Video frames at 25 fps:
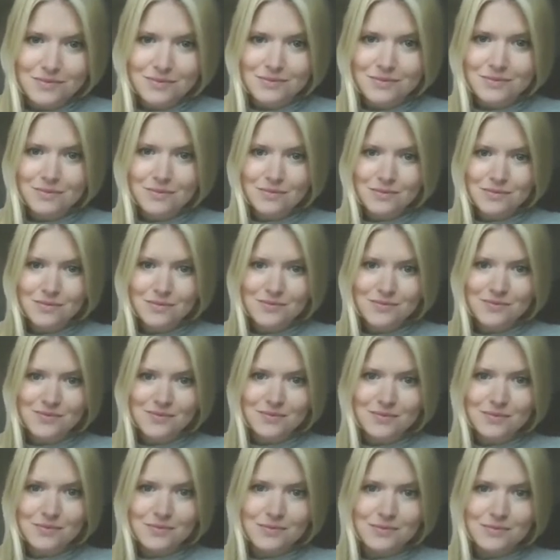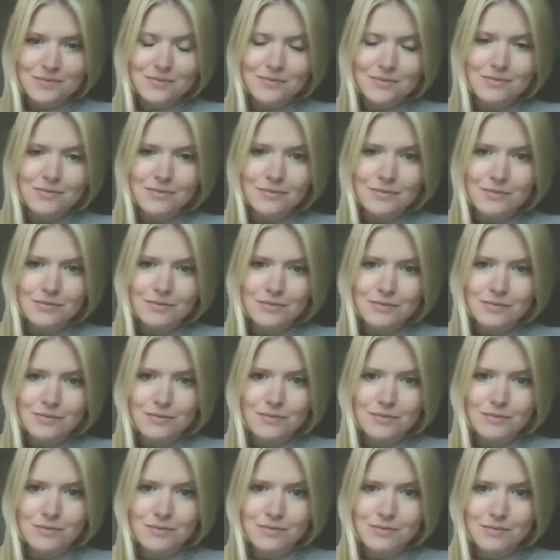
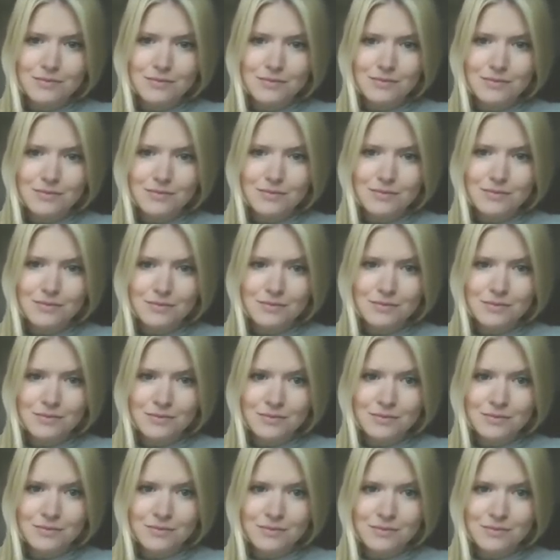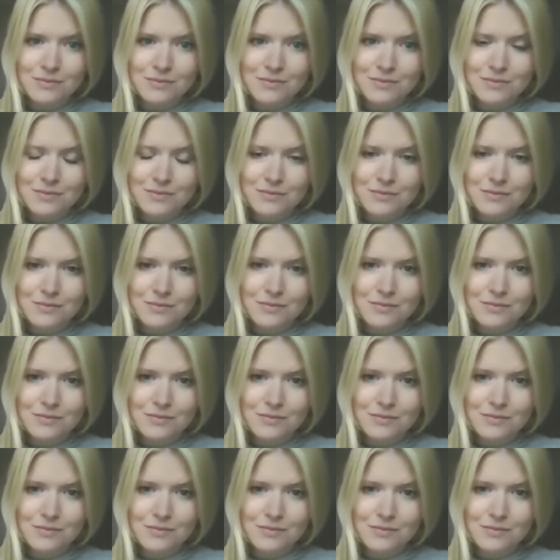The person shown says nothing.